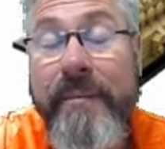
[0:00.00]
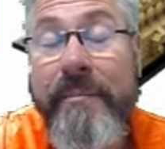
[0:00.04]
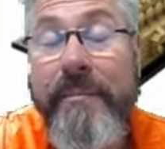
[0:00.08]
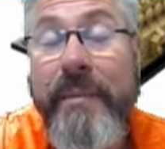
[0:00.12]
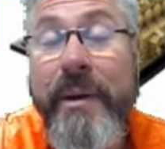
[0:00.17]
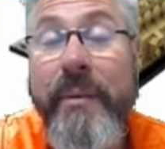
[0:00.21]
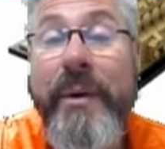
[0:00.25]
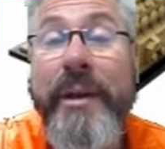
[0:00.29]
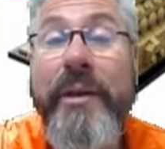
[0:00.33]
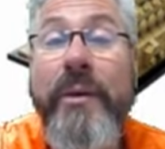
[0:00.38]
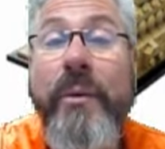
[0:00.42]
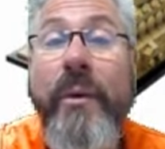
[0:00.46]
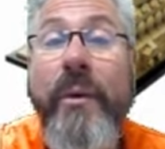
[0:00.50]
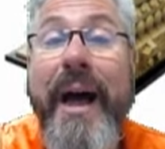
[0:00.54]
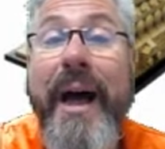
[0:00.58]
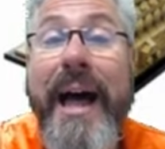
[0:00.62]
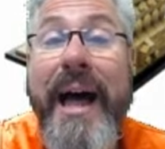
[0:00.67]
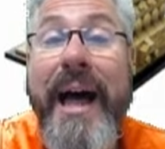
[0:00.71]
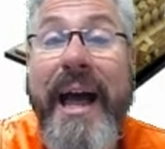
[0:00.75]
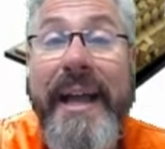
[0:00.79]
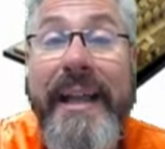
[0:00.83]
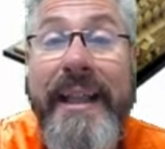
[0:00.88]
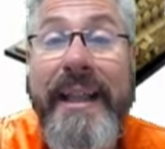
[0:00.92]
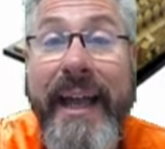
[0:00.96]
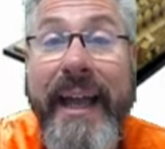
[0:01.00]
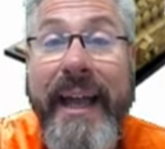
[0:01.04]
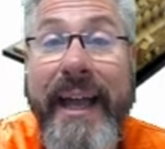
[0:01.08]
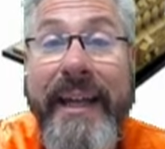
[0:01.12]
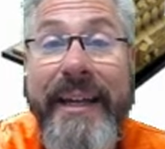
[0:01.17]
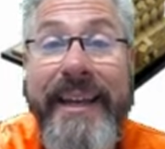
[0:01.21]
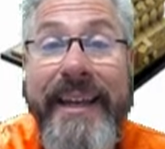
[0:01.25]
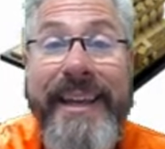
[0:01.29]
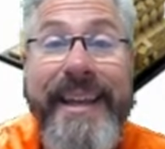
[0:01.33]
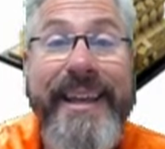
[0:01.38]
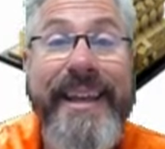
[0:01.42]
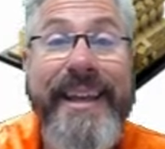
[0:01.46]
But when you
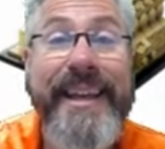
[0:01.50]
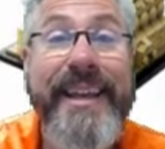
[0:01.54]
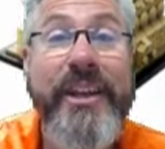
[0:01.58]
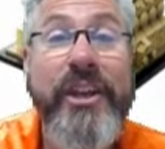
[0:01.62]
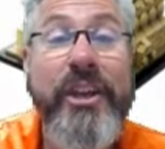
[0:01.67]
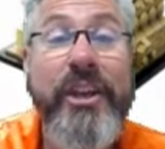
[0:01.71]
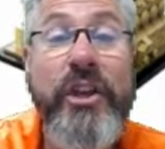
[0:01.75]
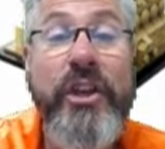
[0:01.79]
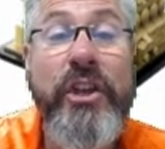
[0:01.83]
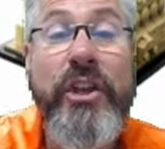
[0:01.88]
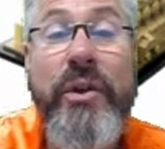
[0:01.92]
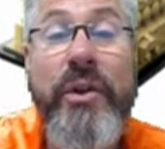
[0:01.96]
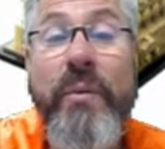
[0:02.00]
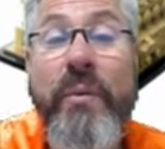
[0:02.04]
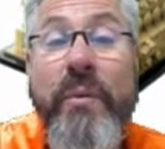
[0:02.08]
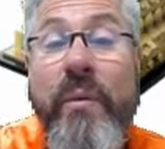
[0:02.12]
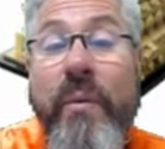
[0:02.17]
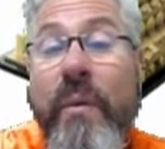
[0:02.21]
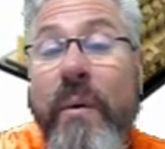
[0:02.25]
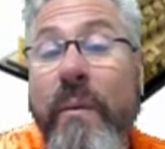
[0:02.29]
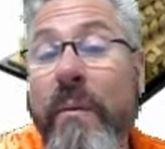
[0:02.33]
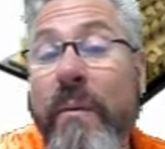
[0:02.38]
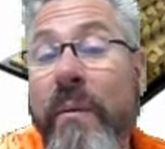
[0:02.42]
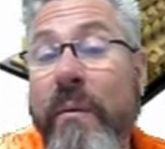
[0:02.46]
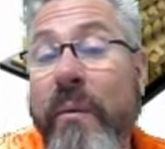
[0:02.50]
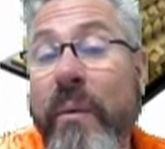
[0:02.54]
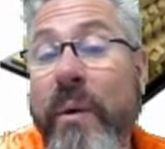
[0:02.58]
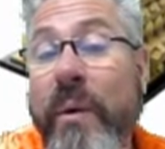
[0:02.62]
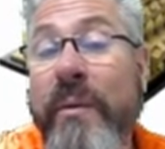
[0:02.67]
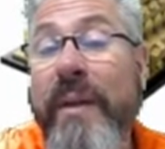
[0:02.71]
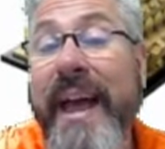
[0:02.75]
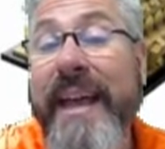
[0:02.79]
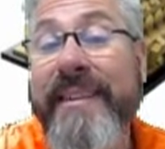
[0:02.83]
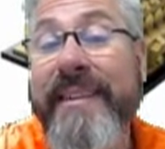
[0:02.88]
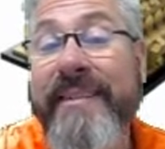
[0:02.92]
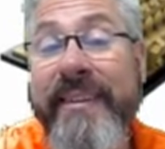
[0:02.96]
highlight, you
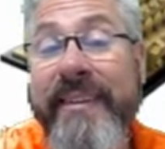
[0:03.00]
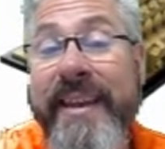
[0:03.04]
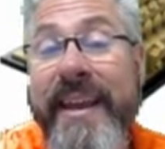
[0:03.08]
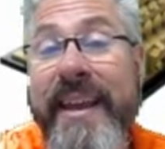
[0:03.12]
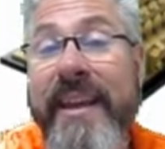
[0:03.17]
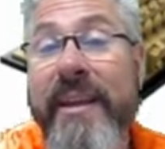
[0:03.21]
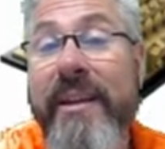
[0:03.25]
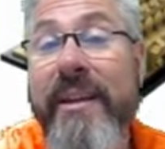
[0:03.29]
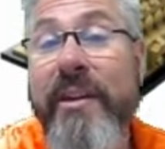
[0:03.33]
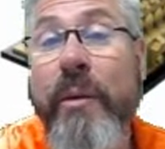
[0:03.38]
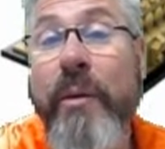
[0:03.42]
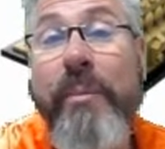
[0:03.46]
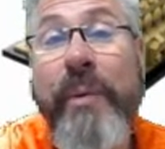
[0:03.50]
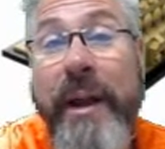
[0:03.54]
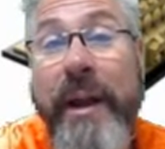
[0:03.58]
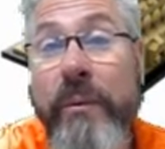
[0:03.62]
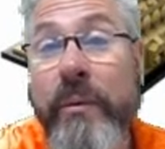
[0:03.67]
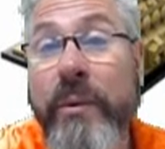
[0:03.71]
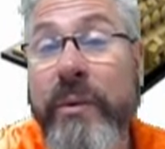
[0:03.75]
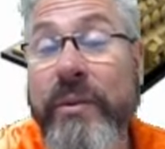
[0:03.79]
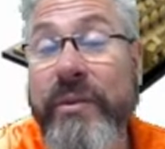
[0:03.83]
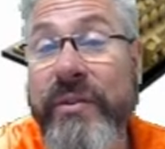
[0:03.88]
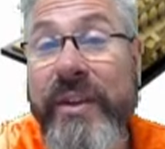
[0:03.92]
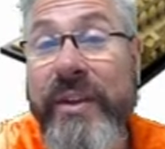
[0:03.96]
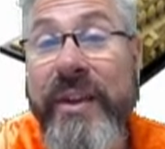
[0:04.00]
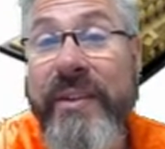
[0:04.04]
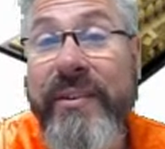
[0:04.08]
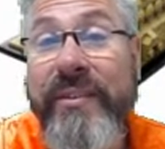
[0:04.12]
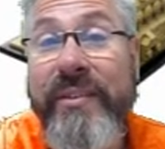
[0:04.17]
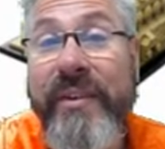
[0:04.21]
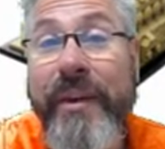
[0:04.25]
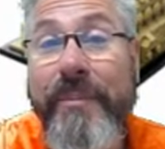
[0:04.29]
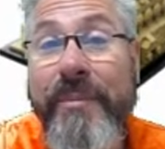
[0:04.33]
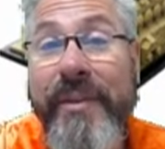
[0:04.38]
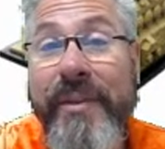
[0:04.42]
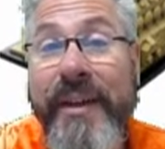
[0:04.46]
your brain will see
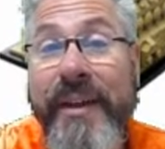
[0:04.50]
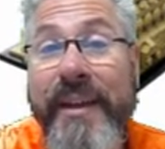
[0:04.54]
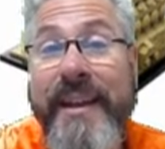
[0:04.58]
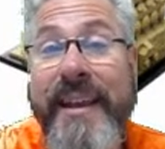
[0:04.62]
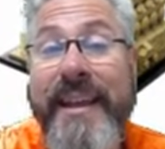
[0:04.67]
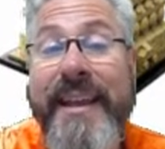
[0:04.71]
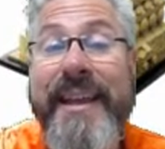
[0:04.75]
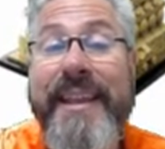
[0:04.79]
something